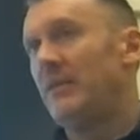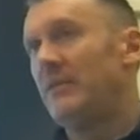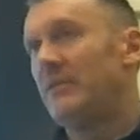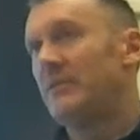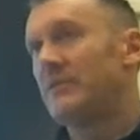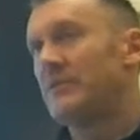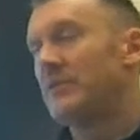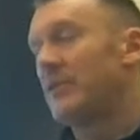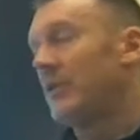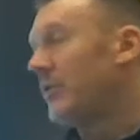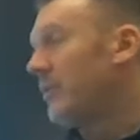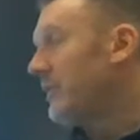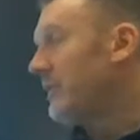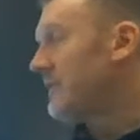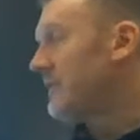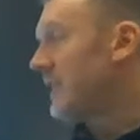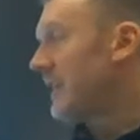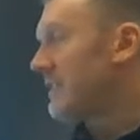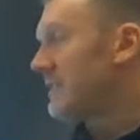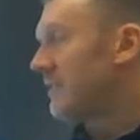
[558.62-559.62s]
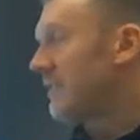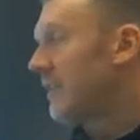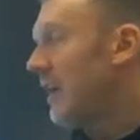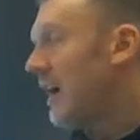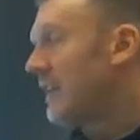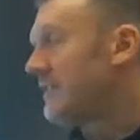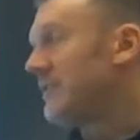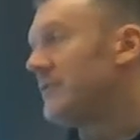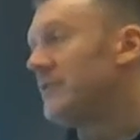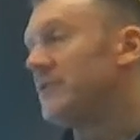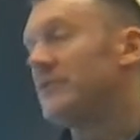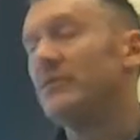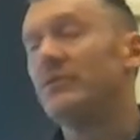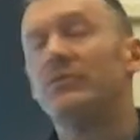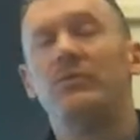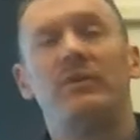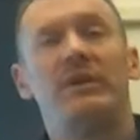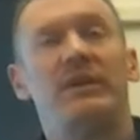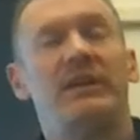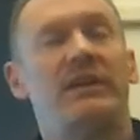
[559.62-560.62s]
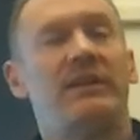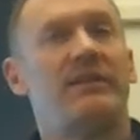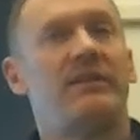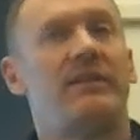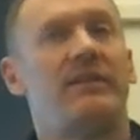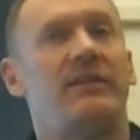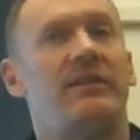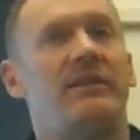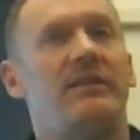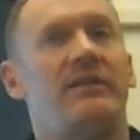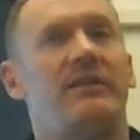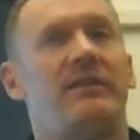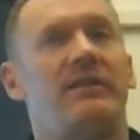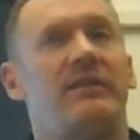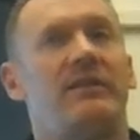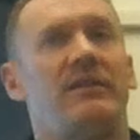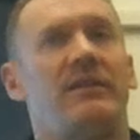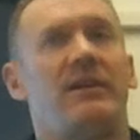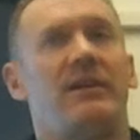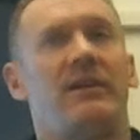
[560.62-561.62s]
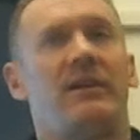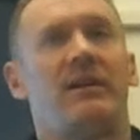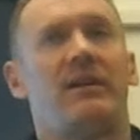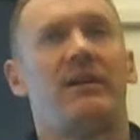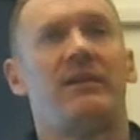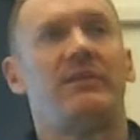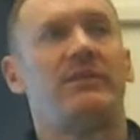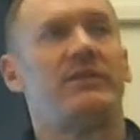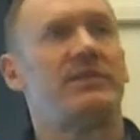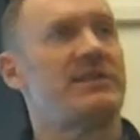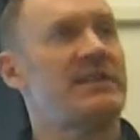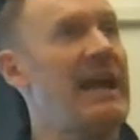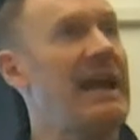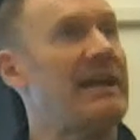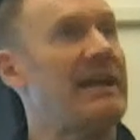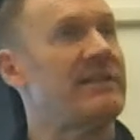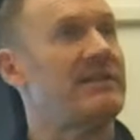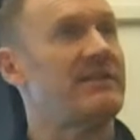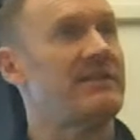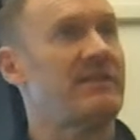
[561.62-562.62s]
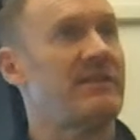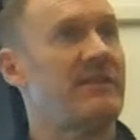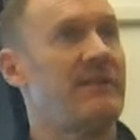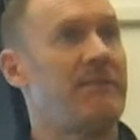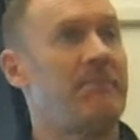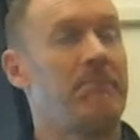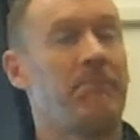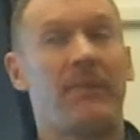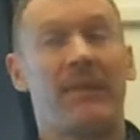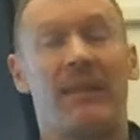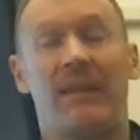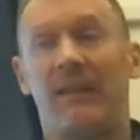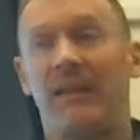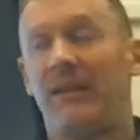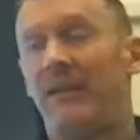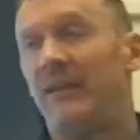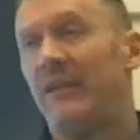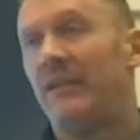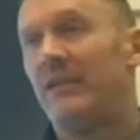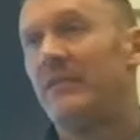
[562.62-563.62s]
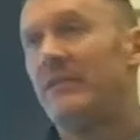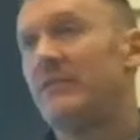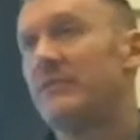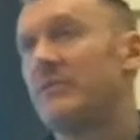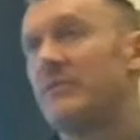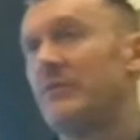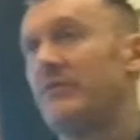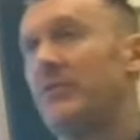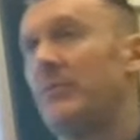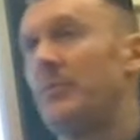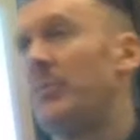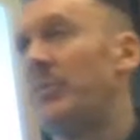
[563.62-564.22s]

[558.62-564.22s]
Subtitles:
So this has a lot to do with your stance. So from a